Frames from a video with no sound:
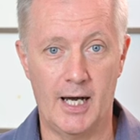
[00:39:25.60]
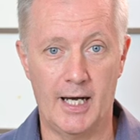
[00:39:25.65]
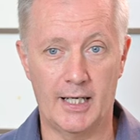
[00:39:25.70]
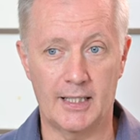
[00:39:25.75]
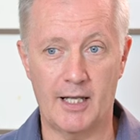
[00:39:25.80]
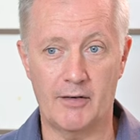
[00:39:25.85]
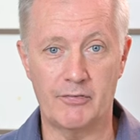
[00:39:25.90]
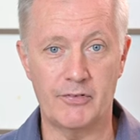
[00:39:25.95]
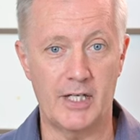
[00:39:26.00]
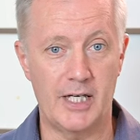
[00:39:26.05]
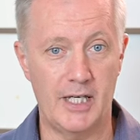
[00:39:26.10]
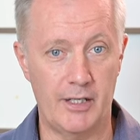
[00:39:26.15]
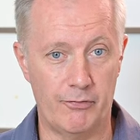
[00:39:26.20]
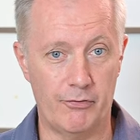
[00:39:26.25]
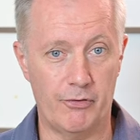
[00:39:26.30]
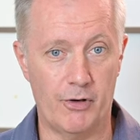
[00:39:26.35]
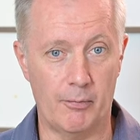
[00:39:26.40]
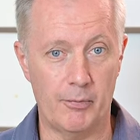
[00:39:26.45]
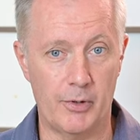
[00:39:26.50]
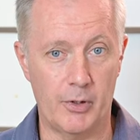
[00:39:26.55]
I'd love to
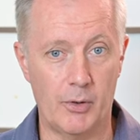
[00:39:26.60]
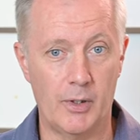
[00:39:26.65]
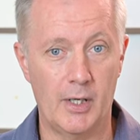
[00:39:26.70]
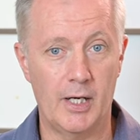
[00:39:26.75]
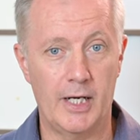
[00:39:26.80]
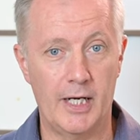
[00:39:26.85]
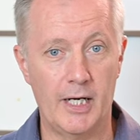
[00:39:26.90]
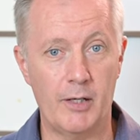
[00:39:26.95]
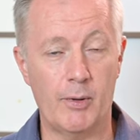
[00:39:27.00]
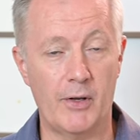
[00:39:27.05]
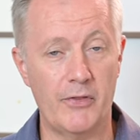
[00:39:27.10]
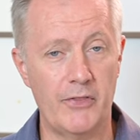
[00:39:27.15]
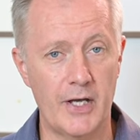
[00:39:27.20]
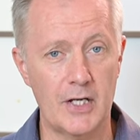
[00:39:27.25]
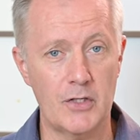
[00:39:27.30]
hear from you. And anyway,